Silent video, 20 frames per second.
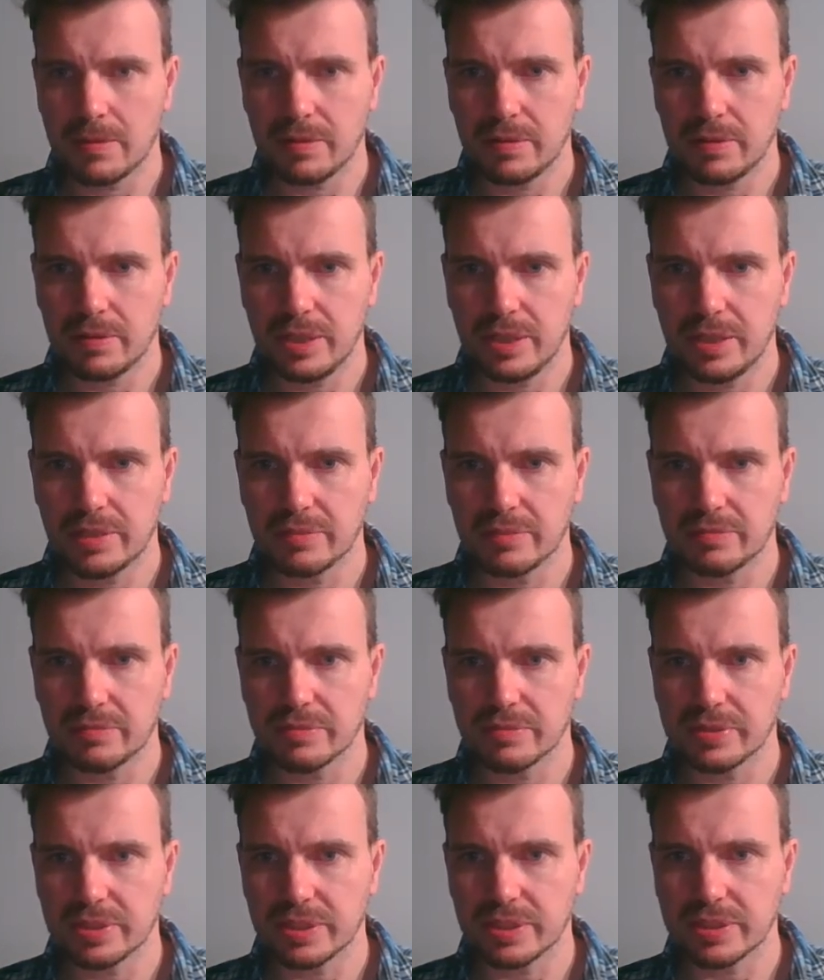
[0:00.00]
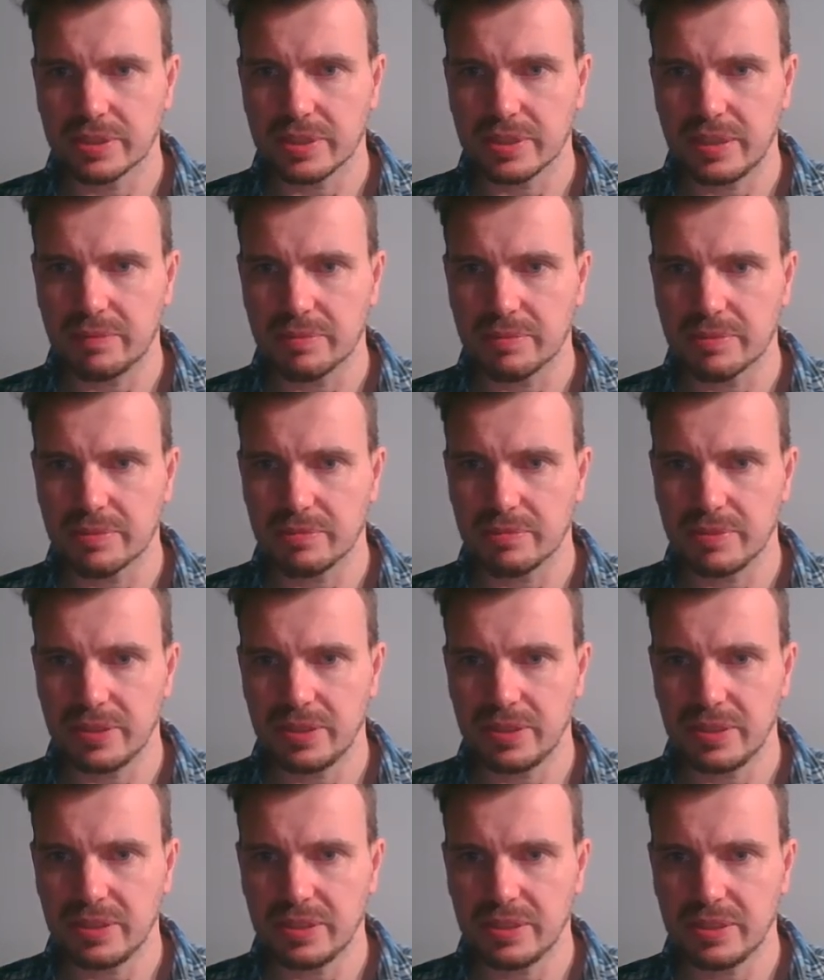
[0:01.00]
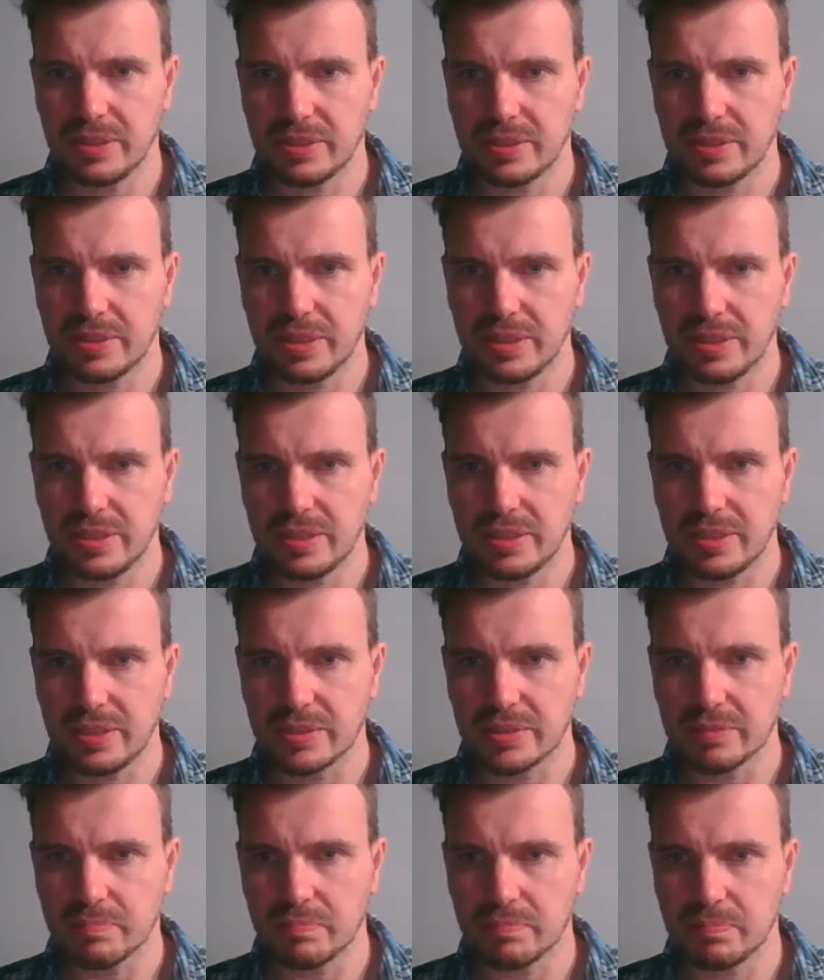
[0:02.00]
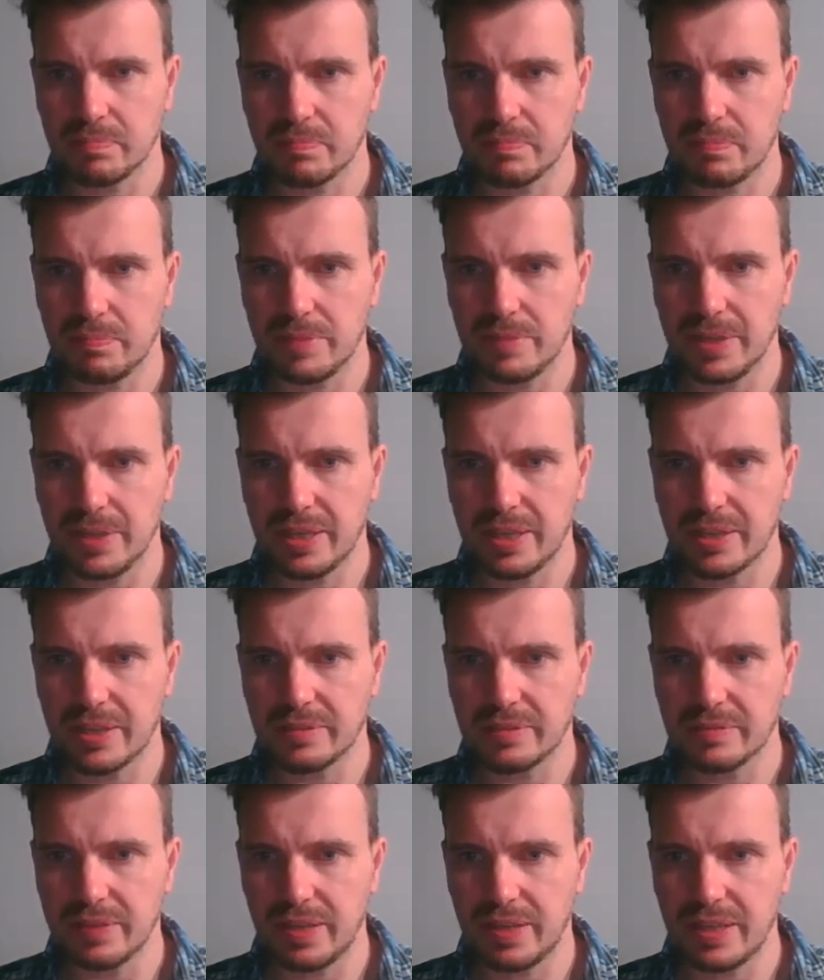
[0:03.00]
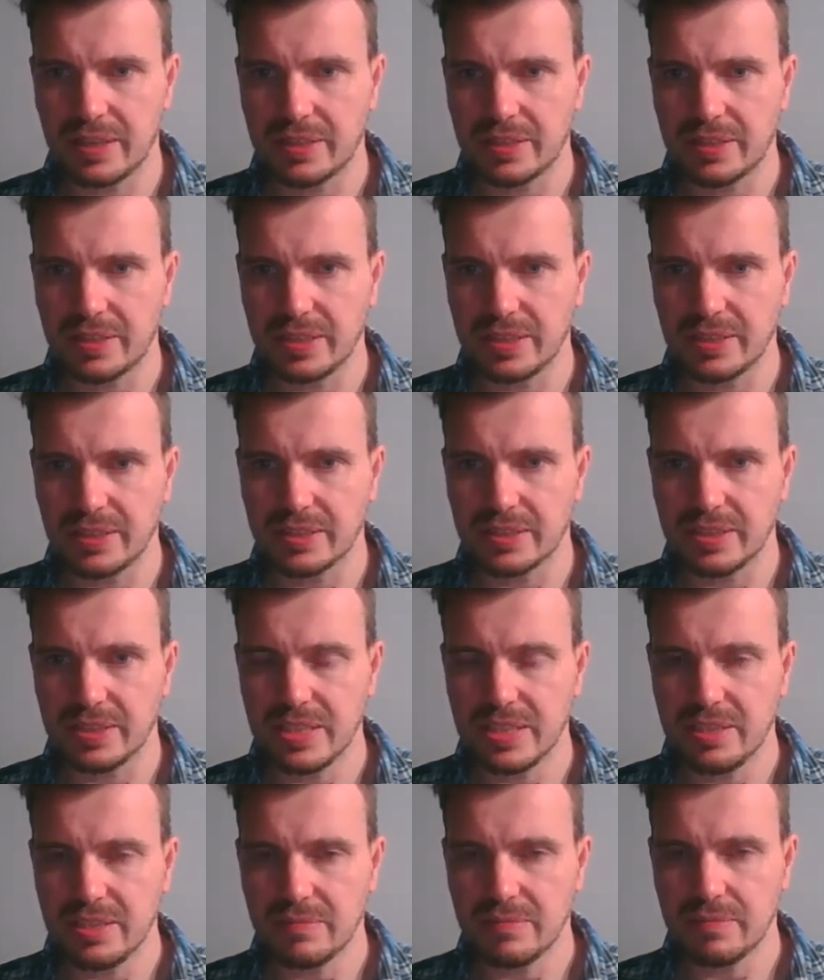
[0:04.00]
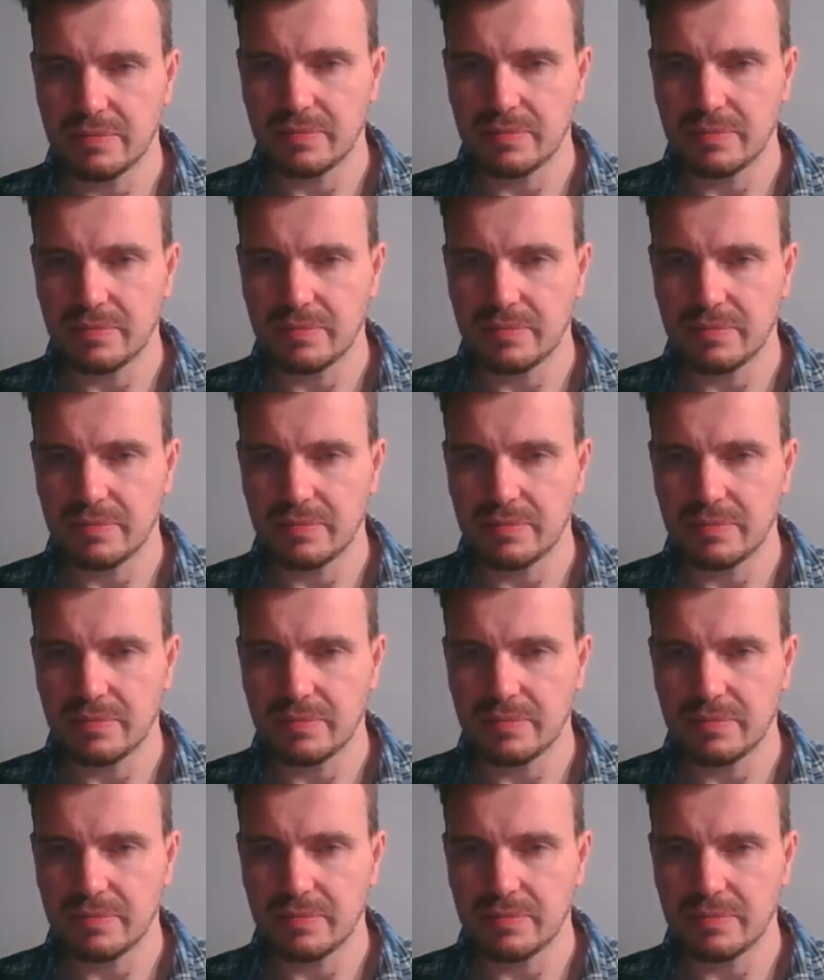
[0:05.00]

Negative 6 times 3t is negative 18t.